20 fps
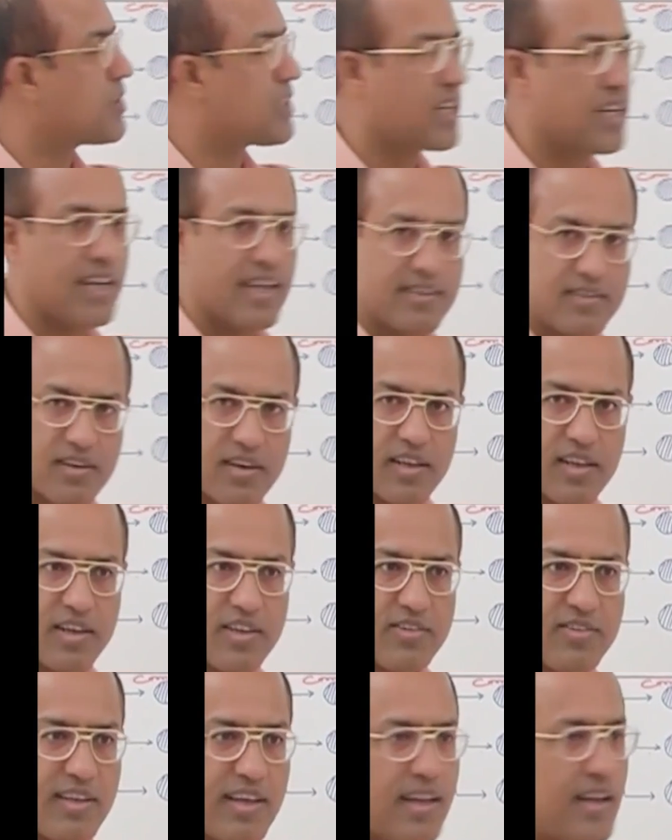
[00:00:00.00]
which are natural
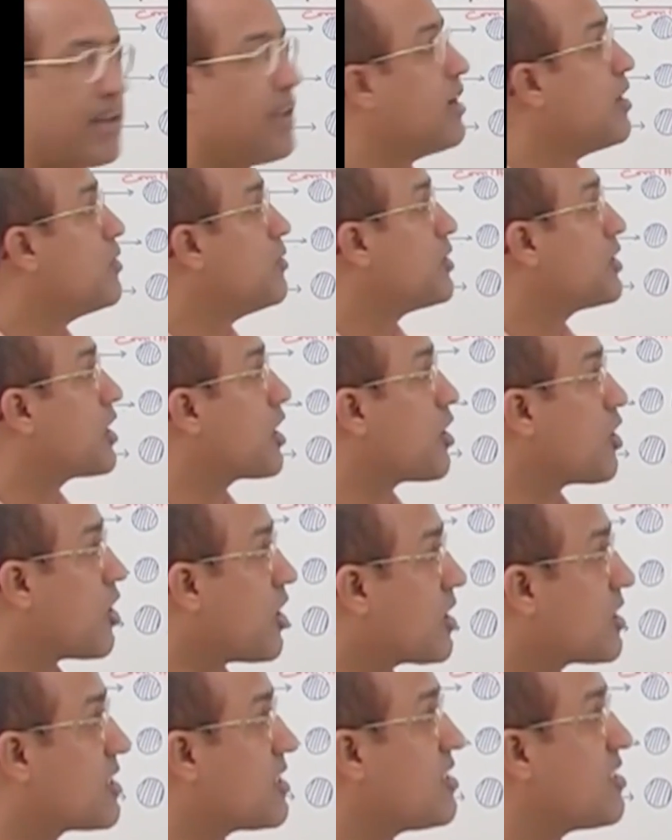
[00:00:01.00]
killer cell, which are
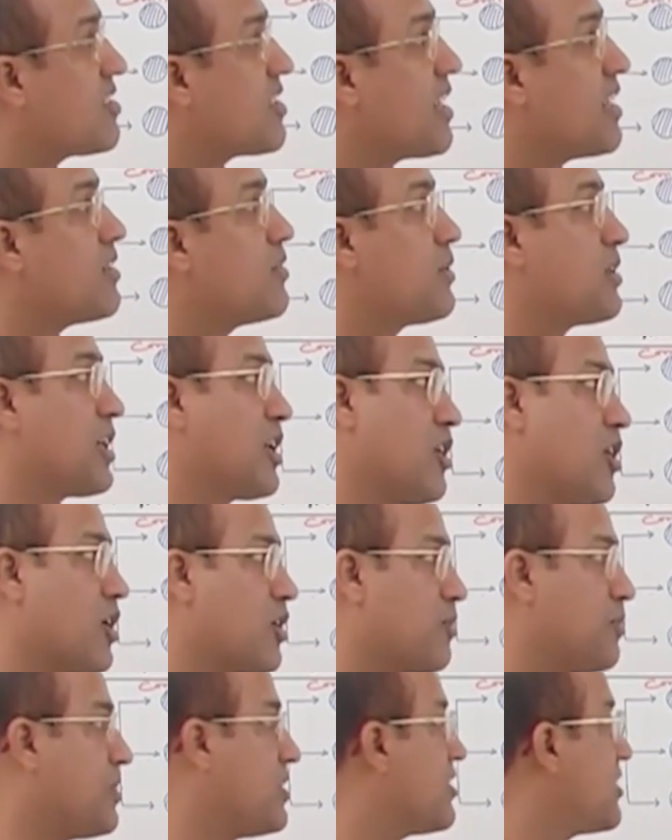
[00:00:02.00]
not T cells, which are
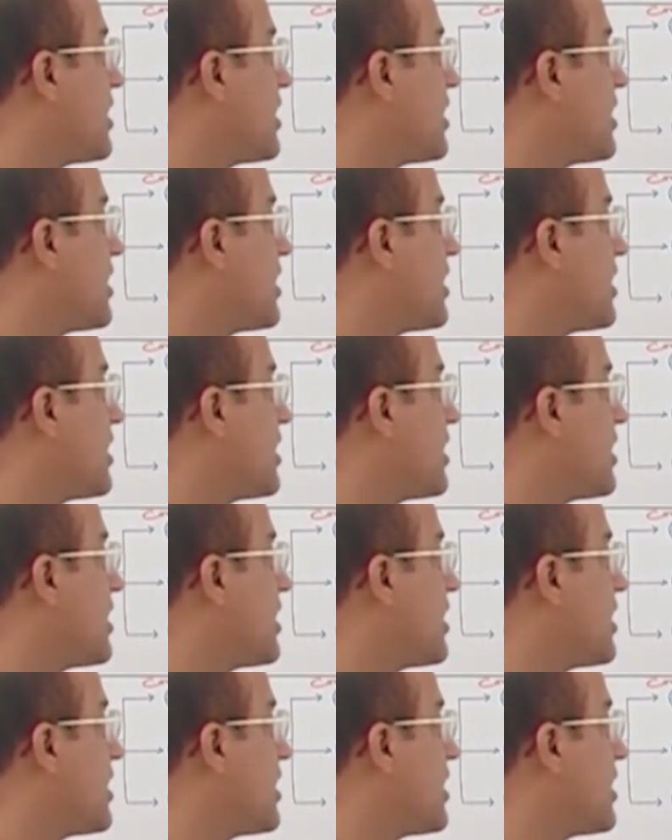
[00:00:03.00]
not B